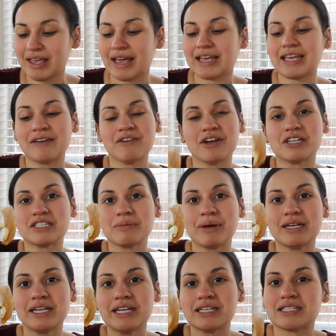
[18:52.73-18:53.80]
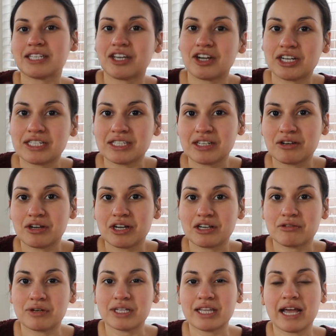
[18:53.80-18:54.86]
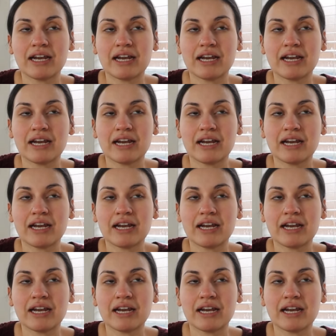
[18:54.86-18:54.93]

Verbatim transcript: and give y'all some ideas that y'all can still cook with.